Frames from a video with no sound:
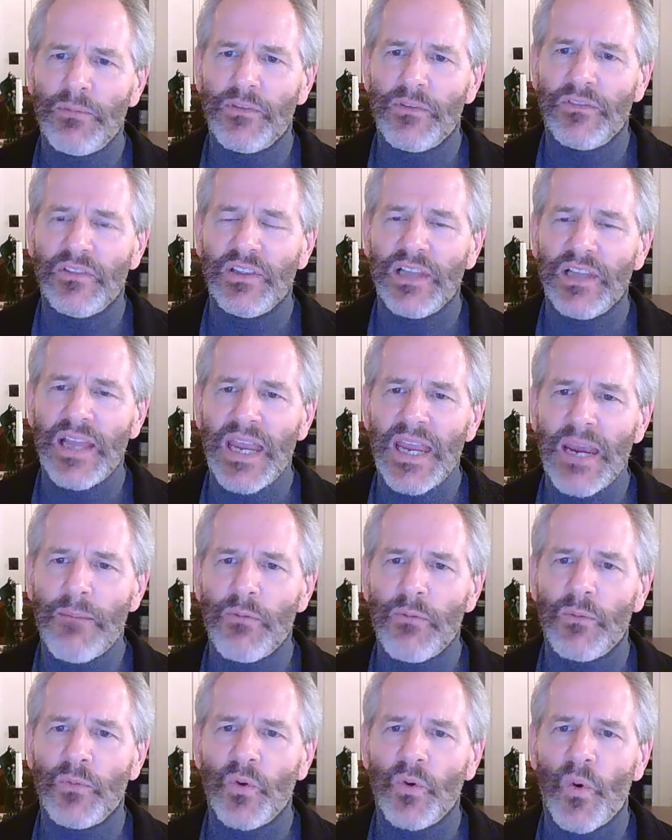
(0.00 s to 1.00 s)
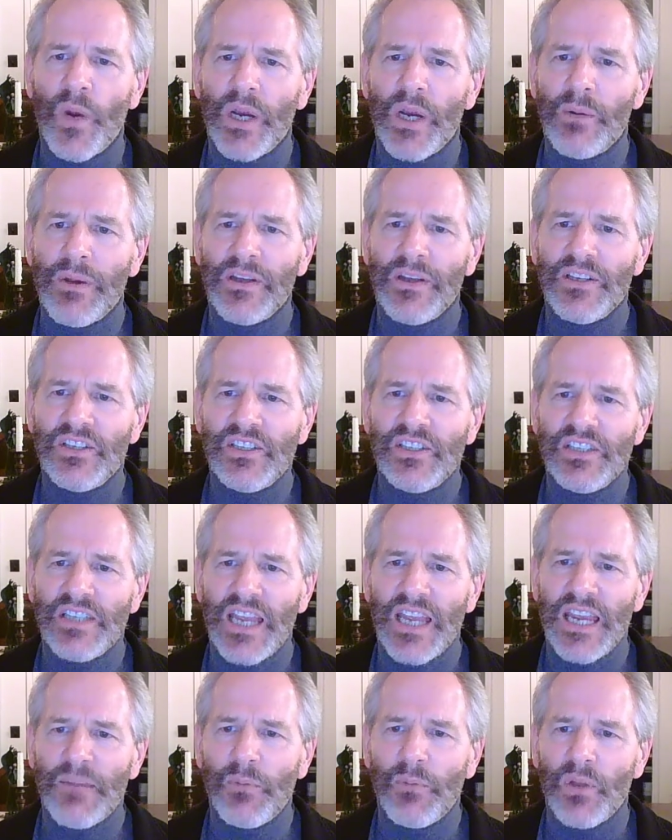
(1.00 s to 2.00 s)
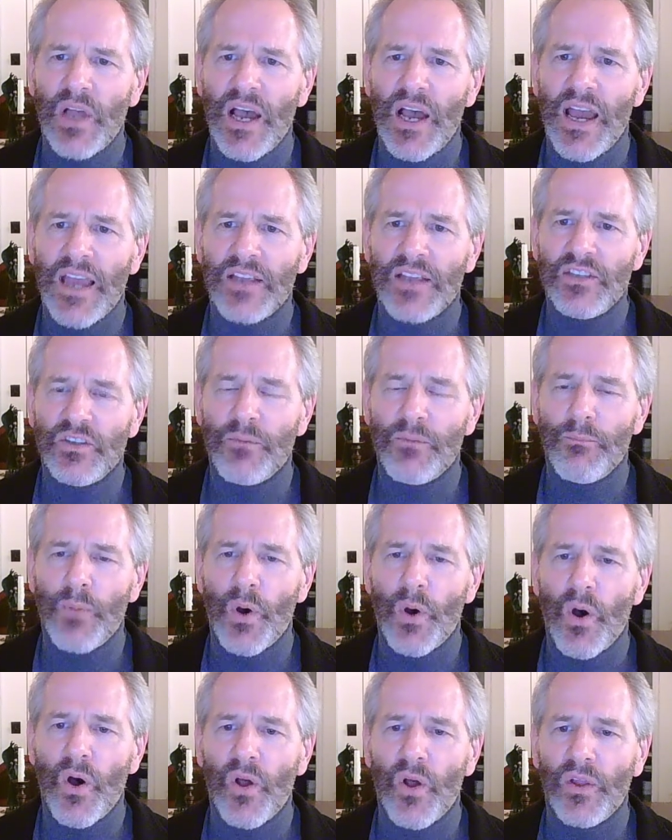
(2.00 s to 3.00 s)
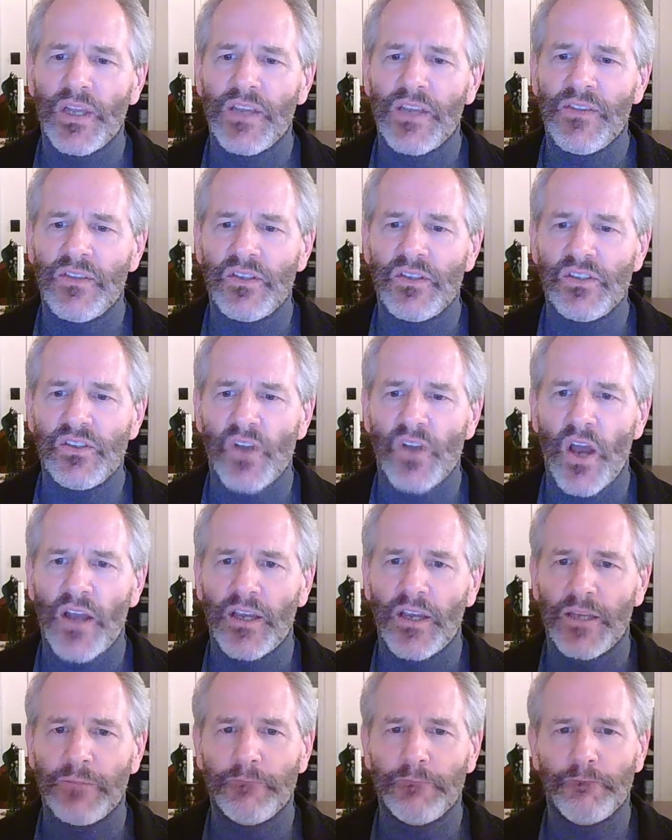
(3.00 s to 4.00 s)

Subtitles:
of labrum going around to stabilize the ball in the socket.